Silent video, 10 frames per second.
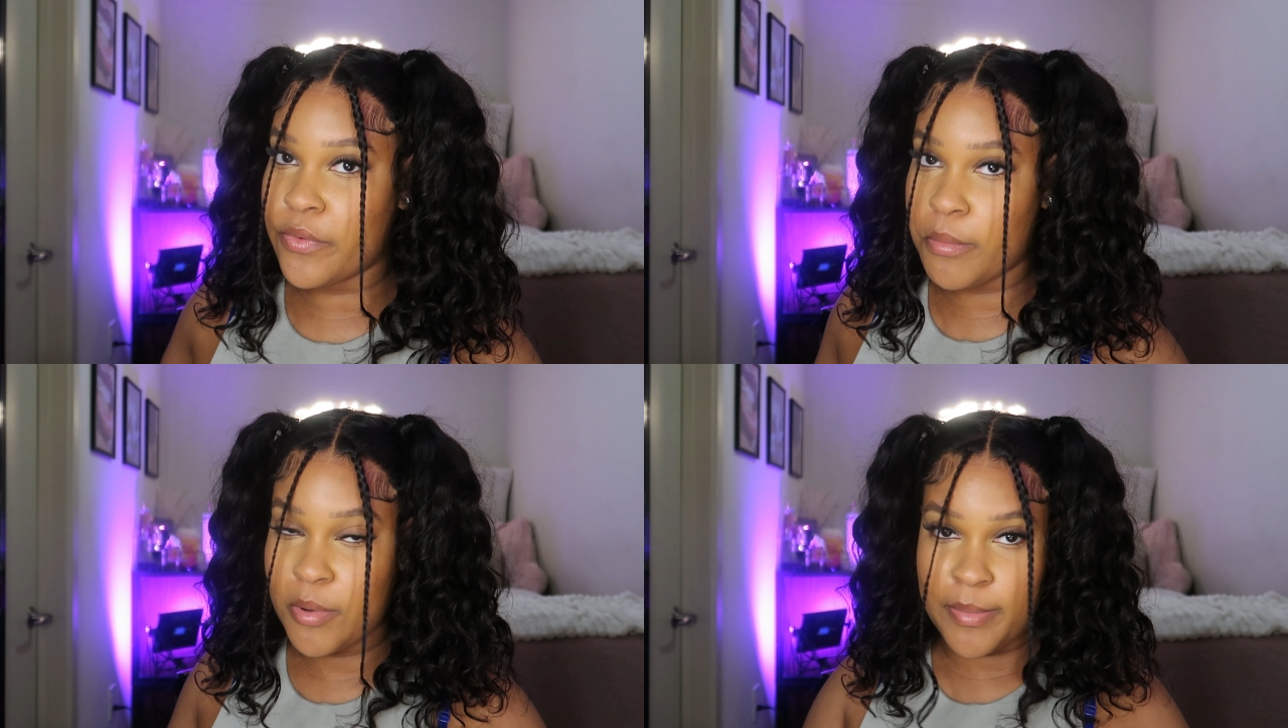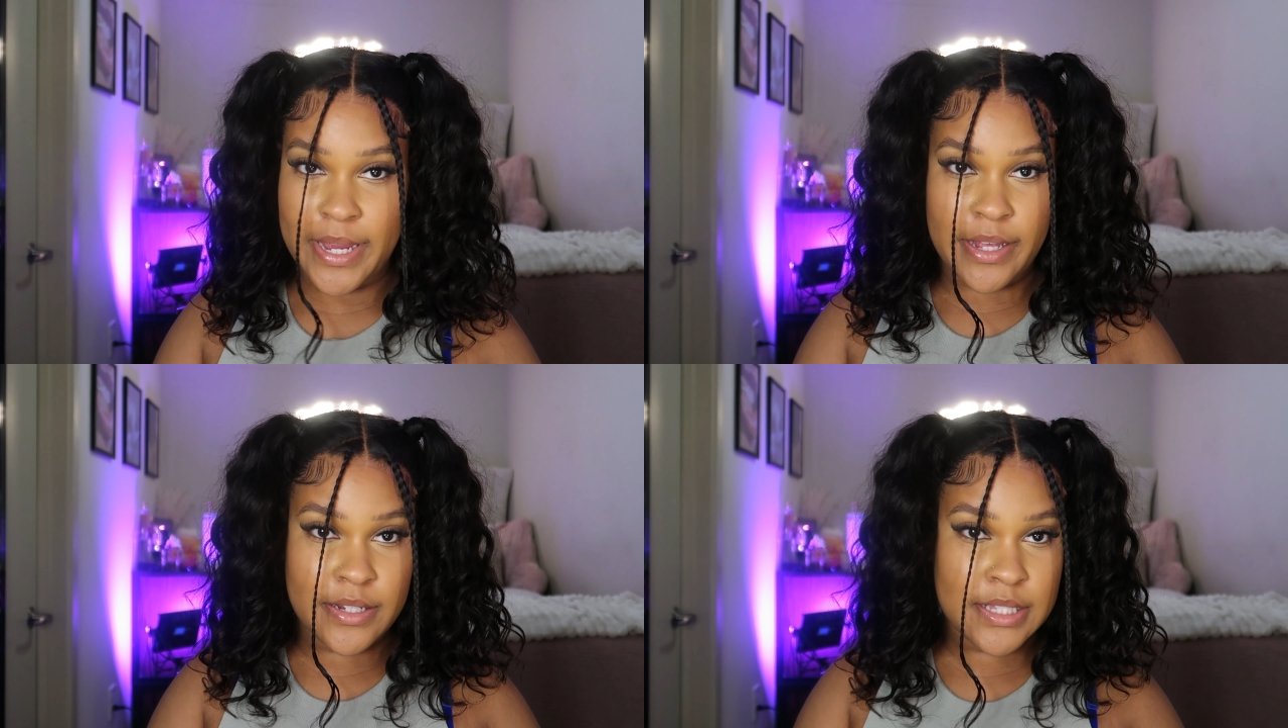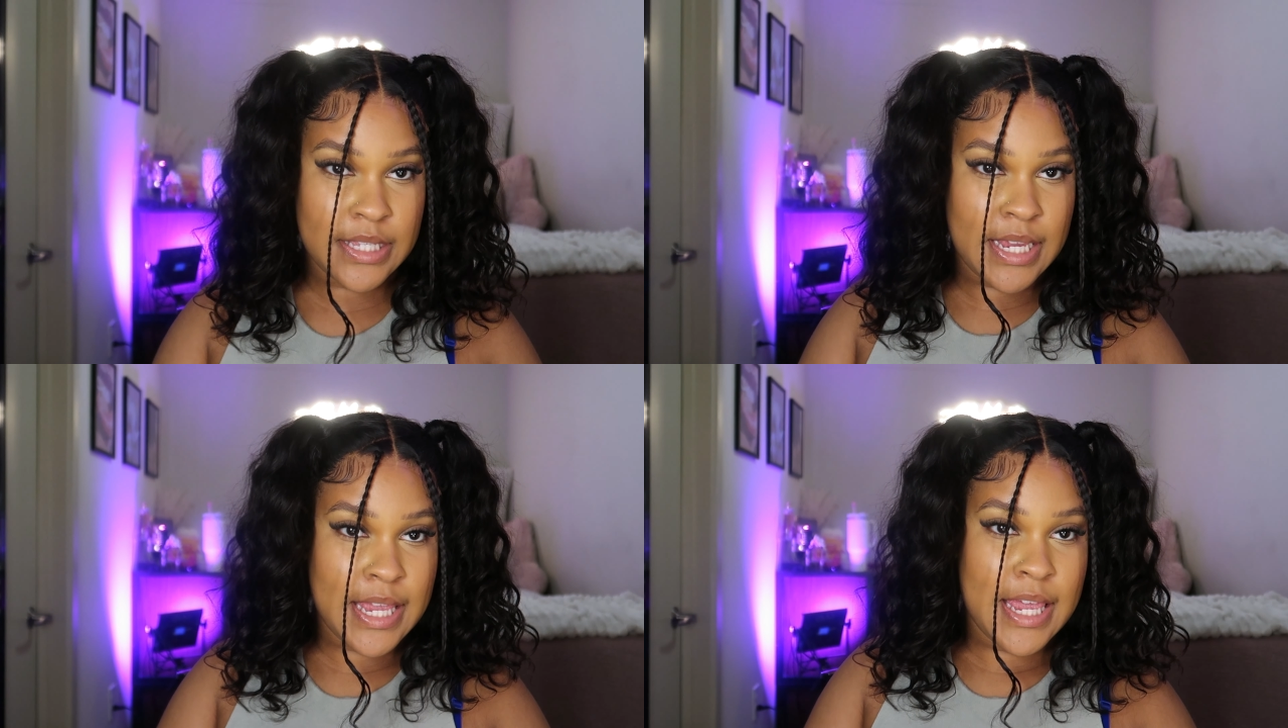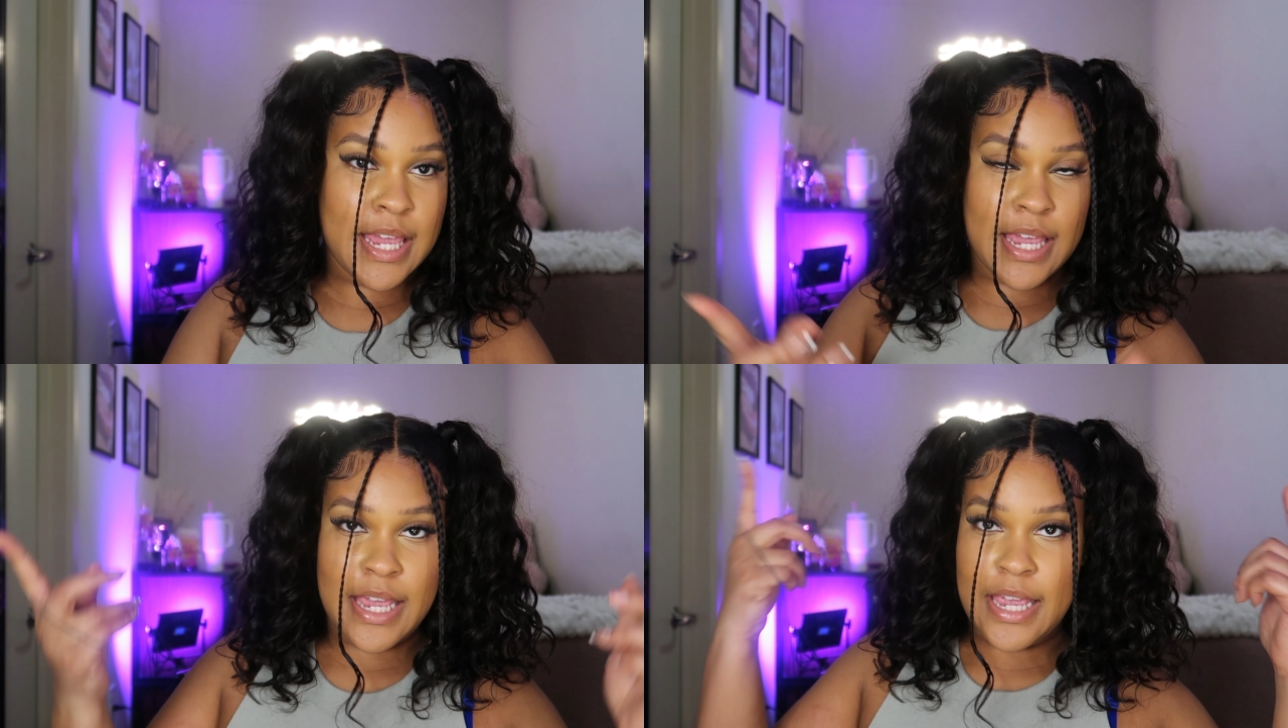a rubber band
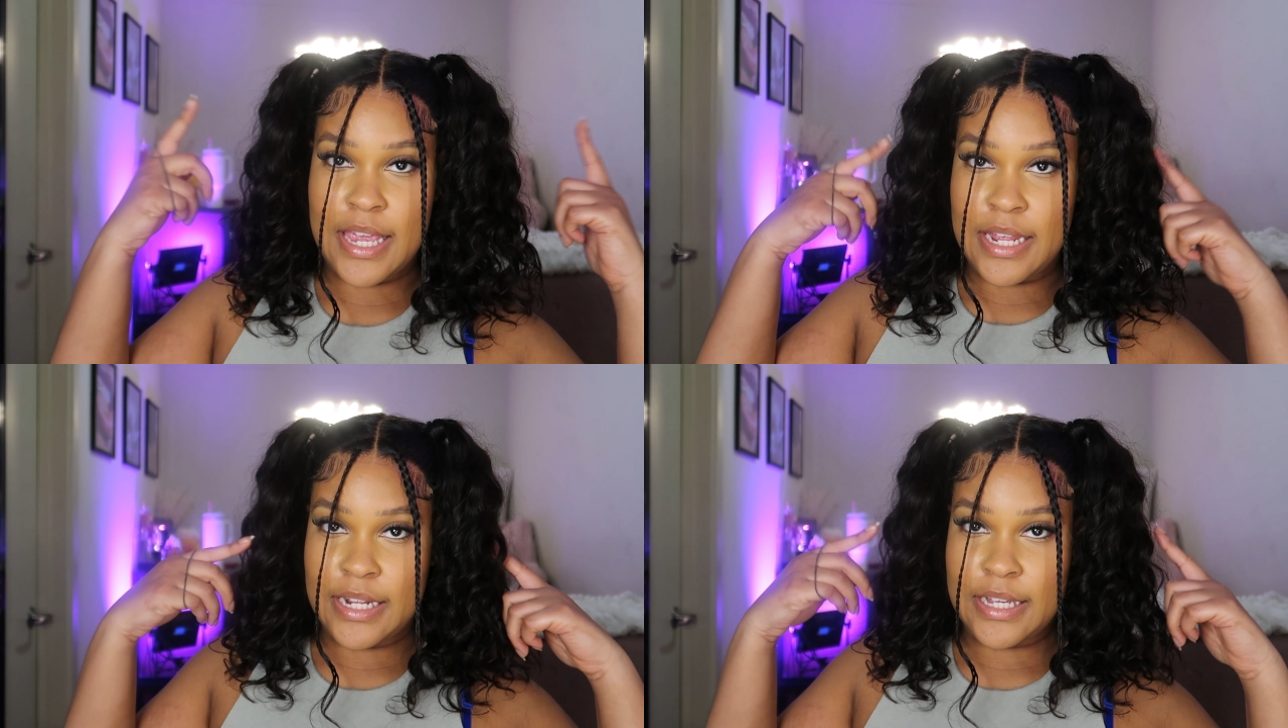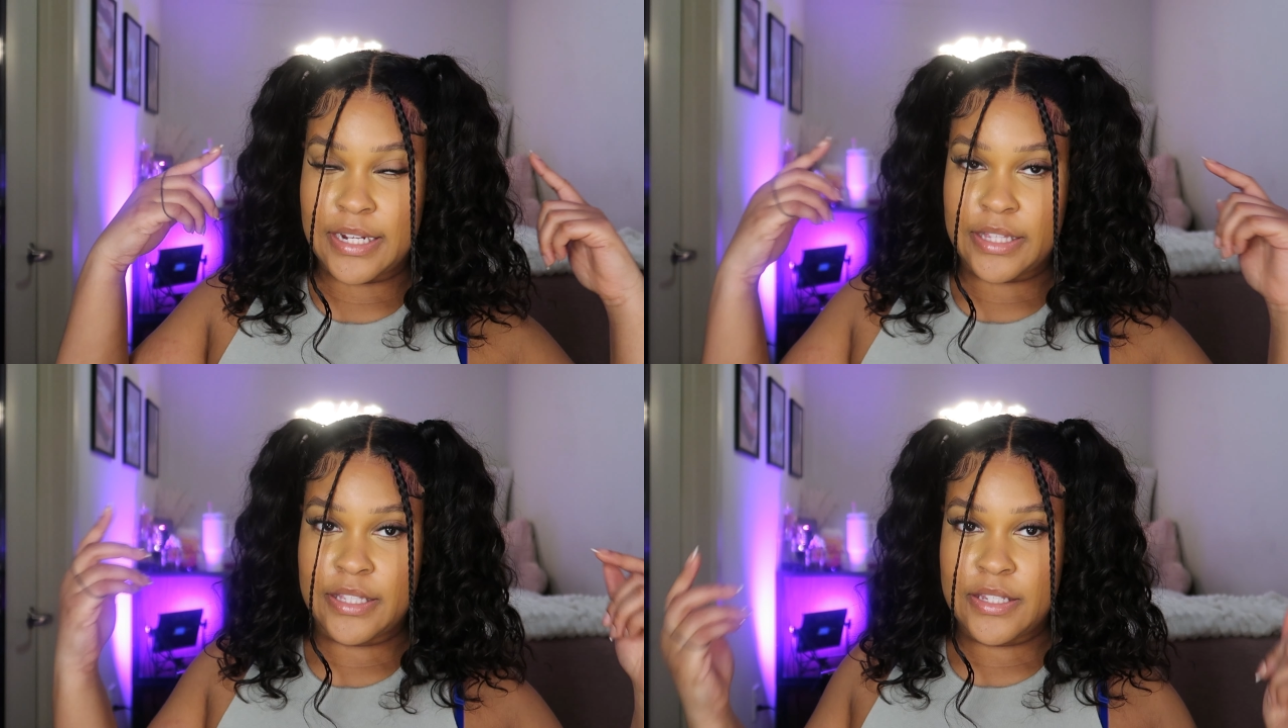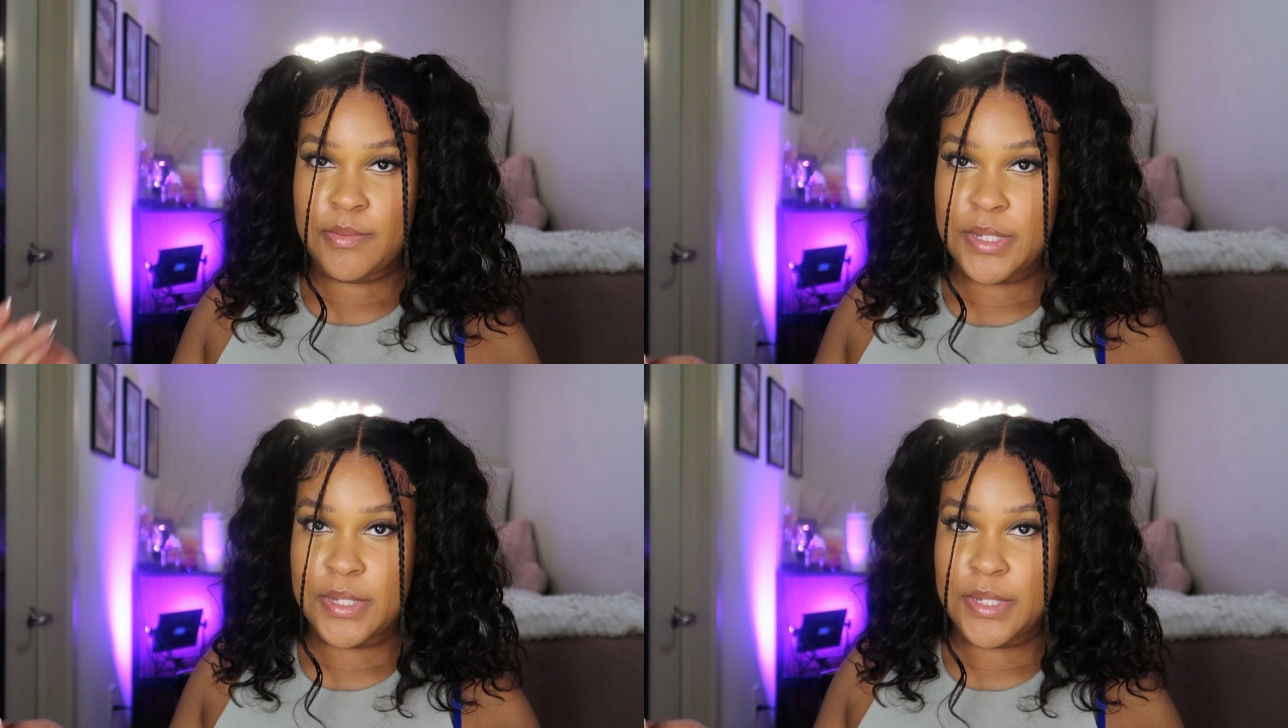and connect these